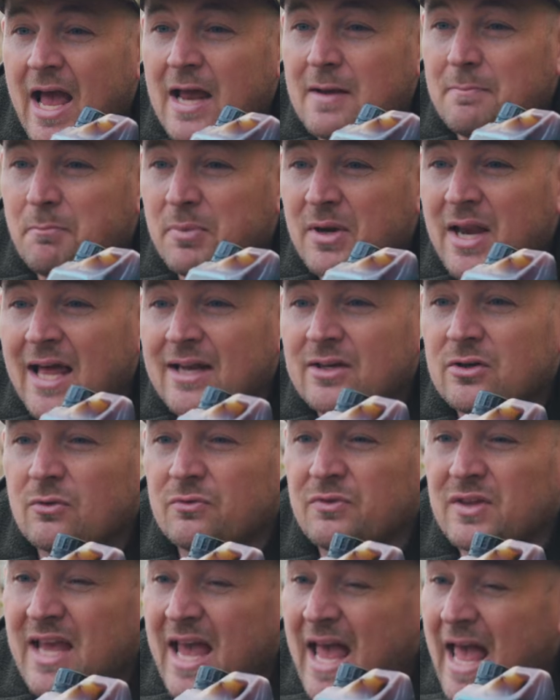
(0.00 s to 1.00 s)
a blend of
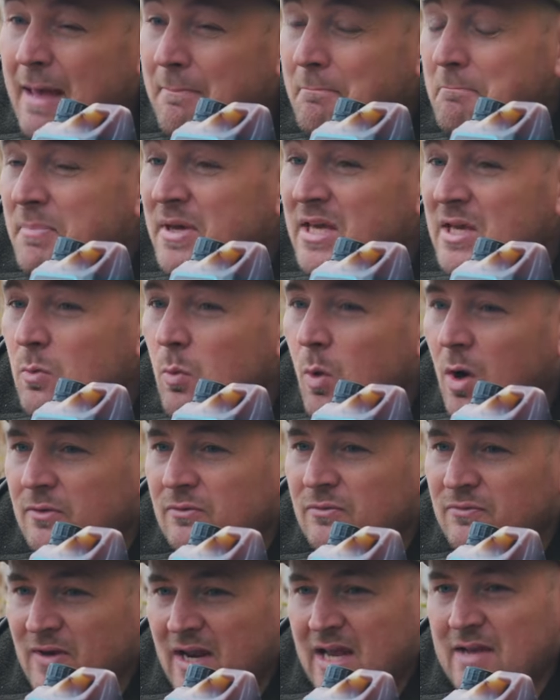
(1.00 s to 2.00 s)
the
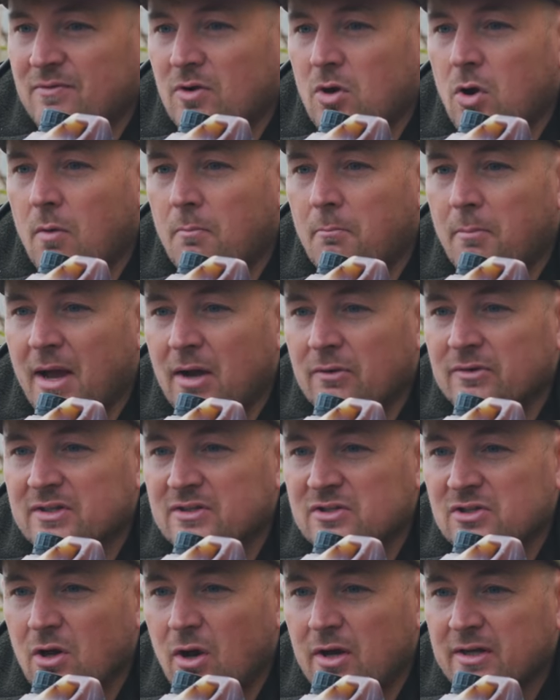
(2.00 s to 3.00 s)
MP1 flavour compound
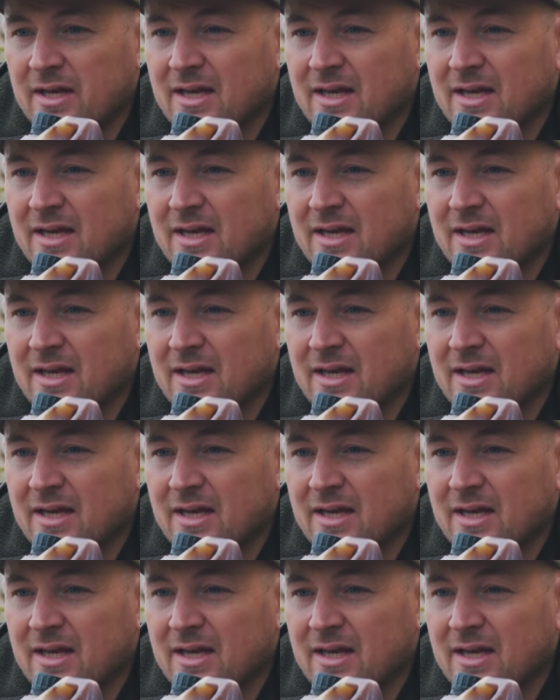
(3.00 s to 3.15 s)
inside